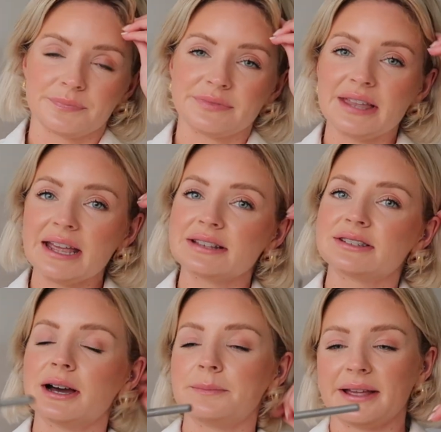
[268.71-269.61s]

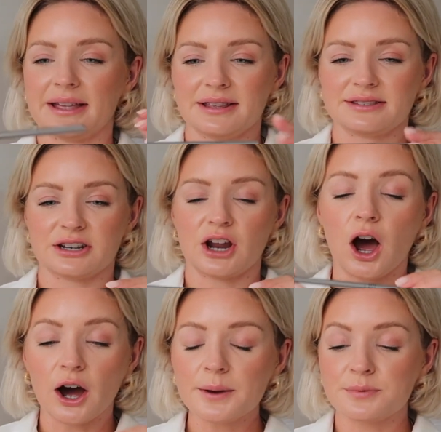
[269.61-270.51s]
Next up is an
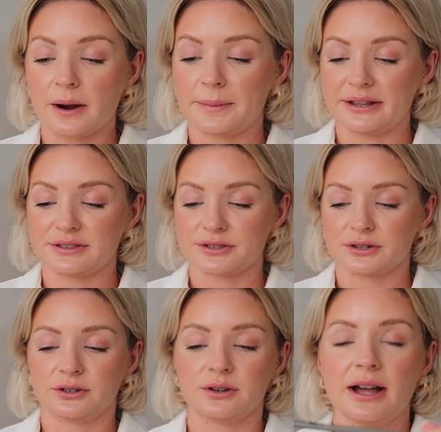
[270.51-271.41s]
eyebrow
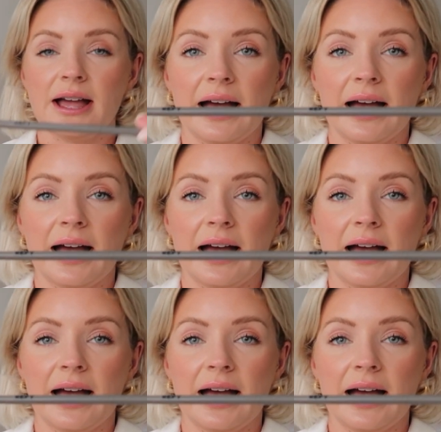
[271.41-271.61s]
pencil,